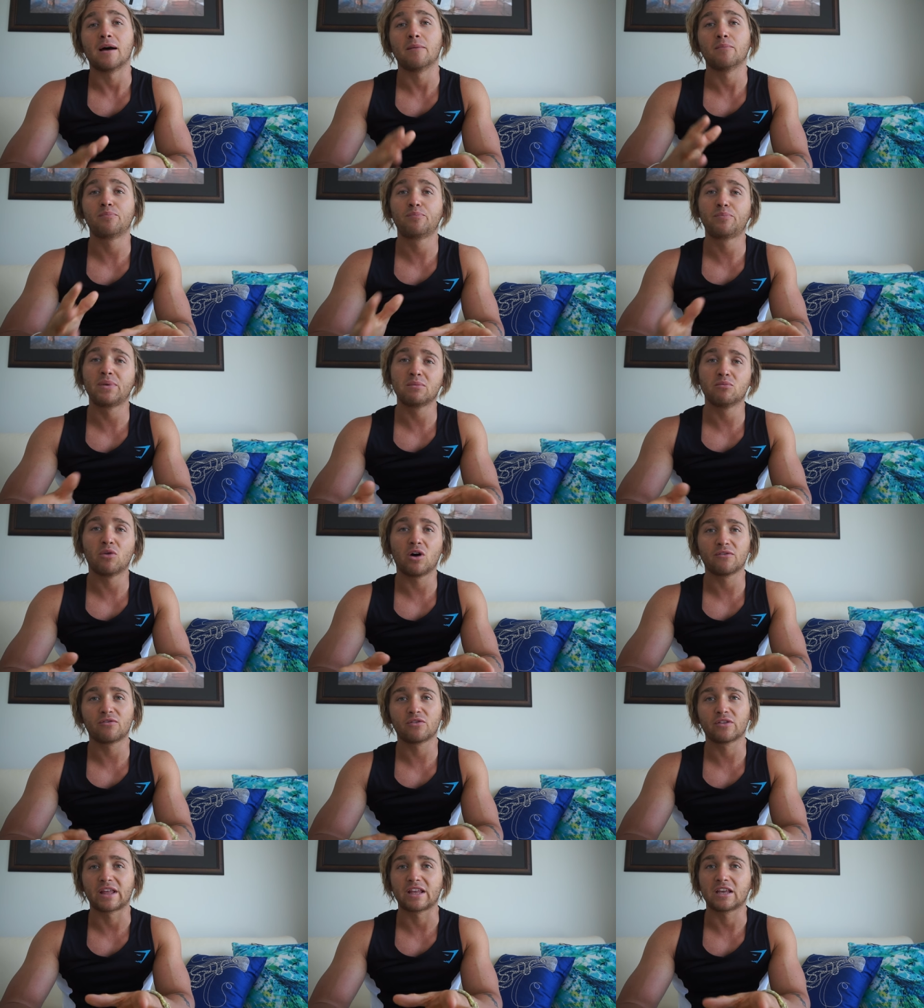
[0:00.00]
Um, be
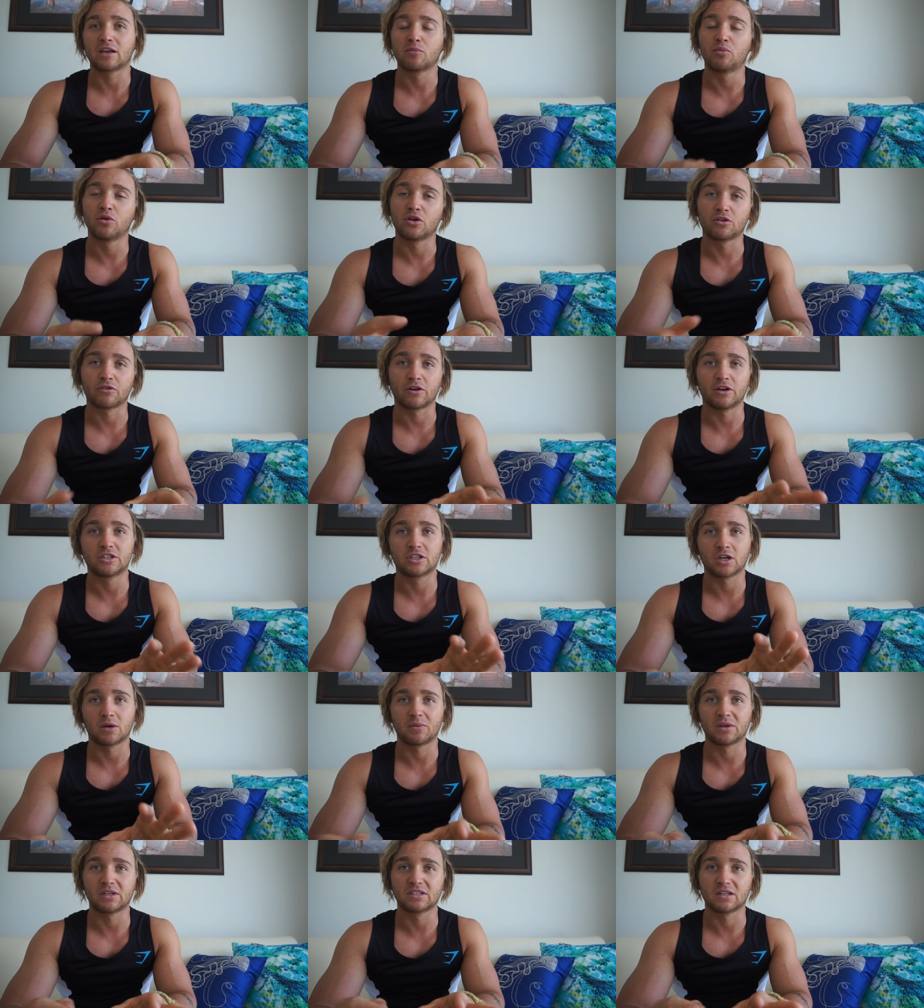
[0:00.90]
mindful that you can put your own
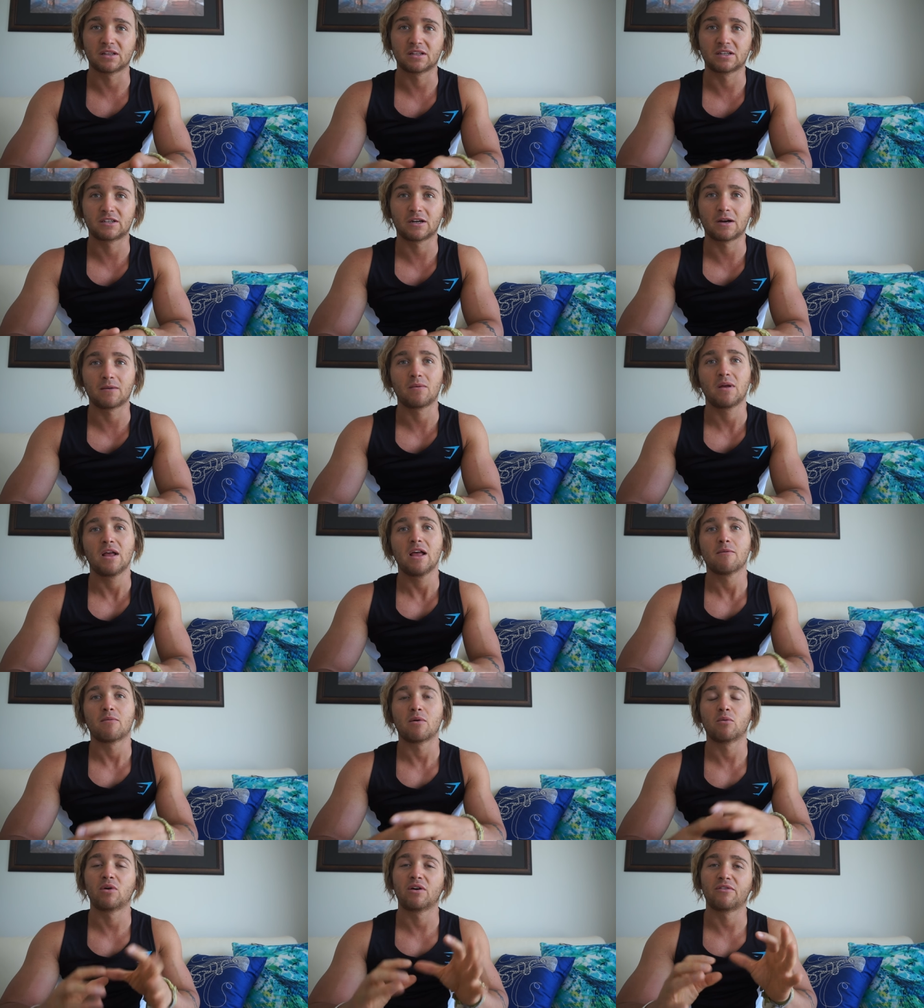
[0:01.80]
toppings on the top,
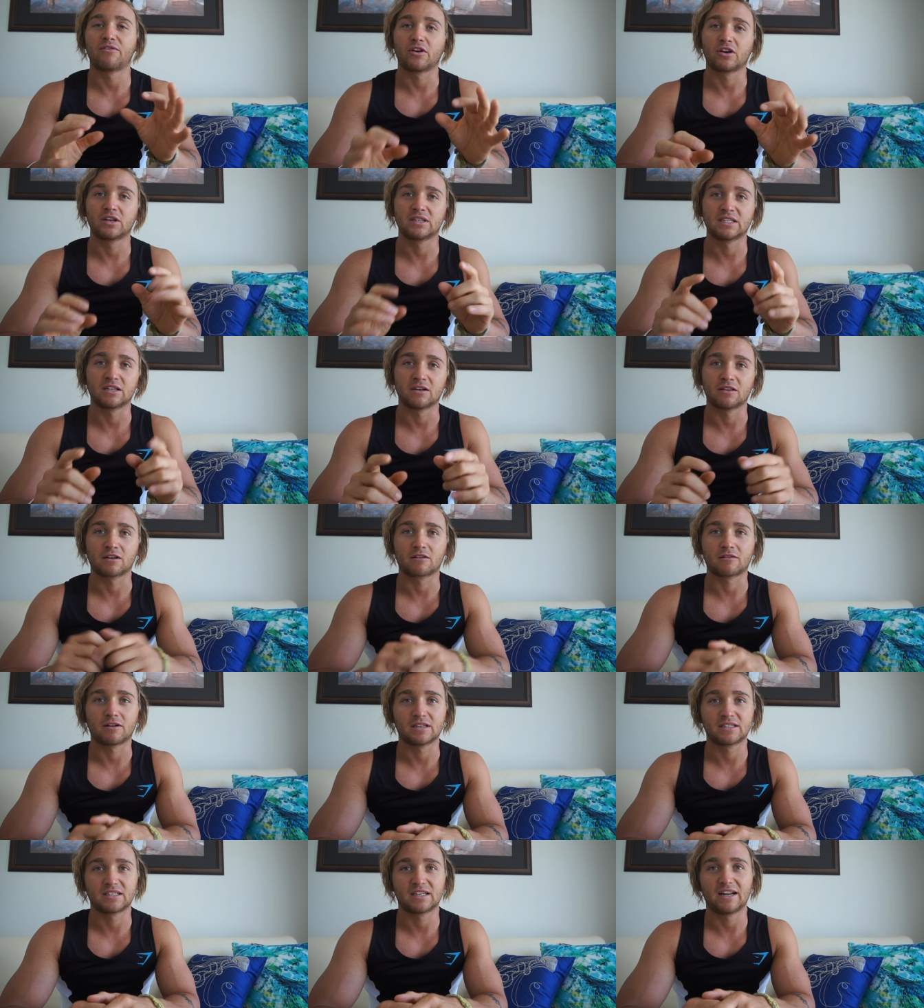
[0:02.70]
but we're focusing on the
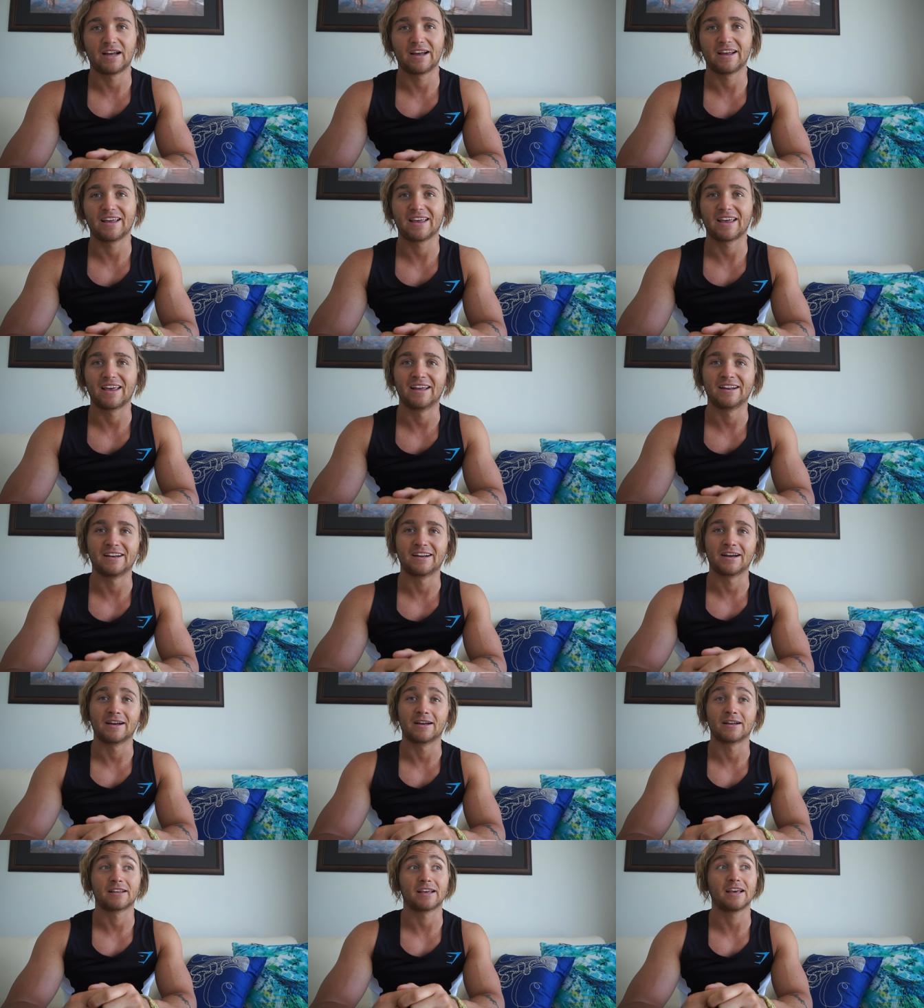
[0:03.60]
crust today and
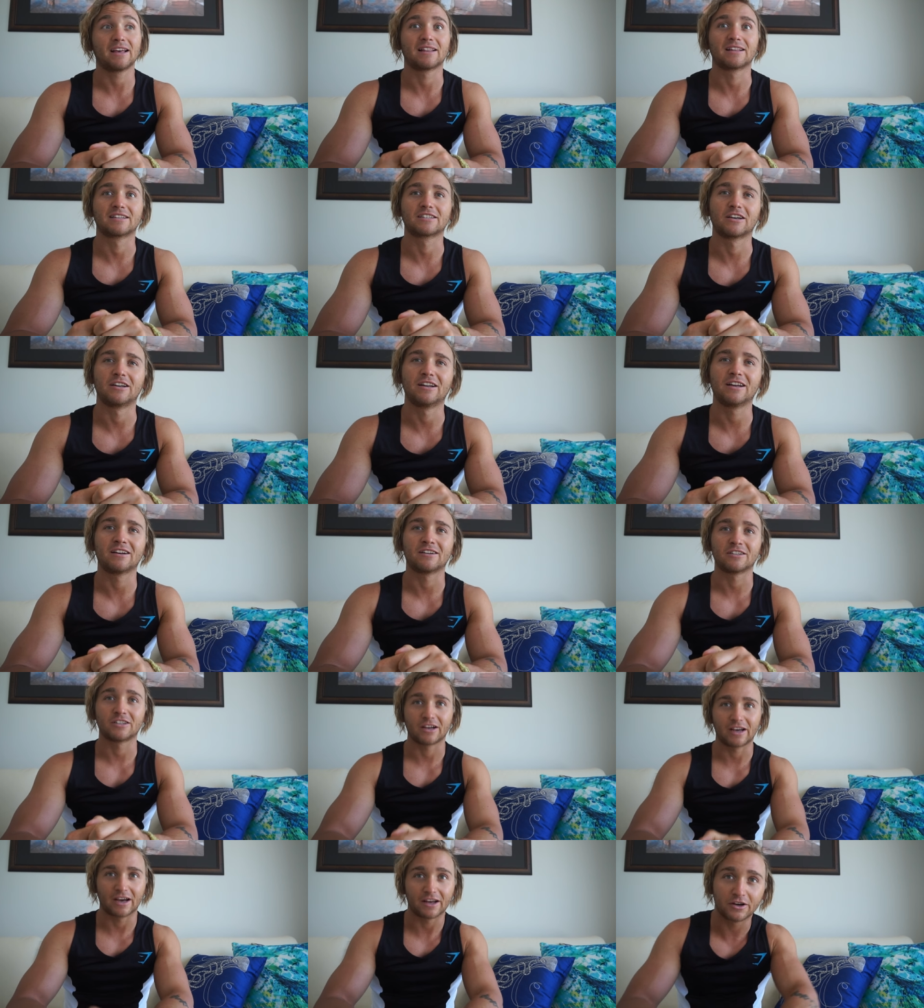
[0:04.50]
uh, yeah, let's go down
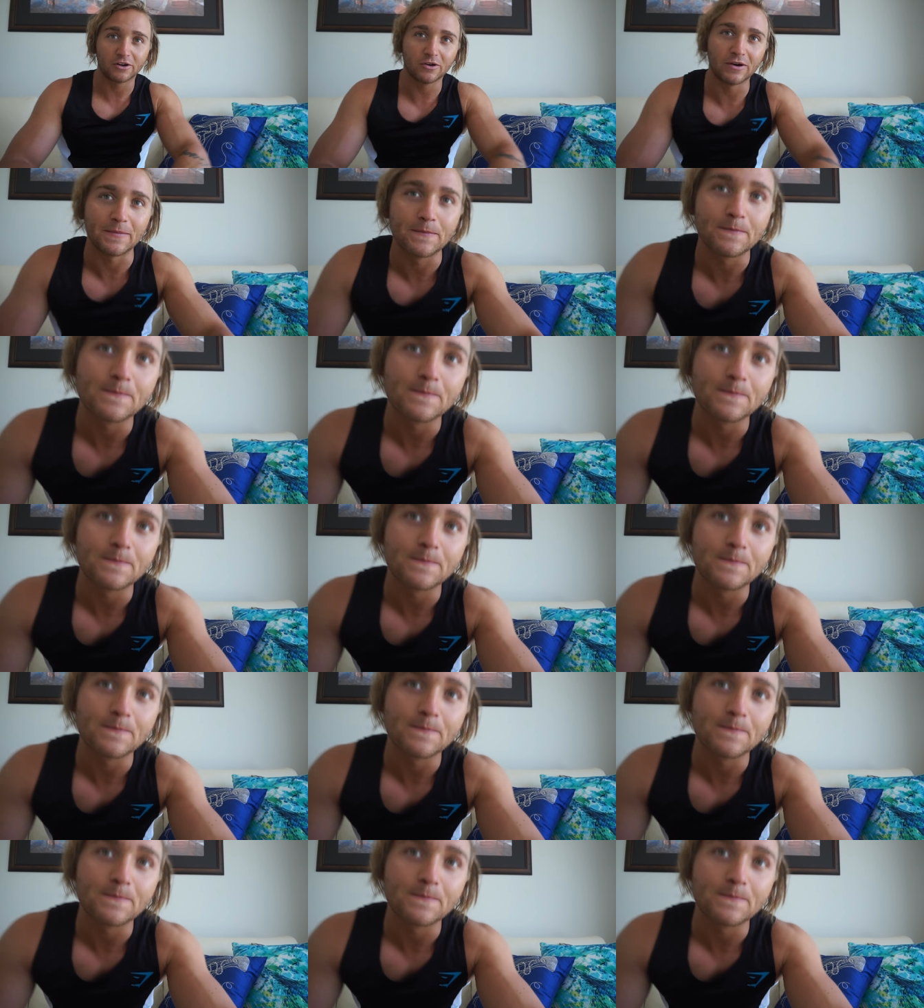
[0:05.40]
and show you how to do it.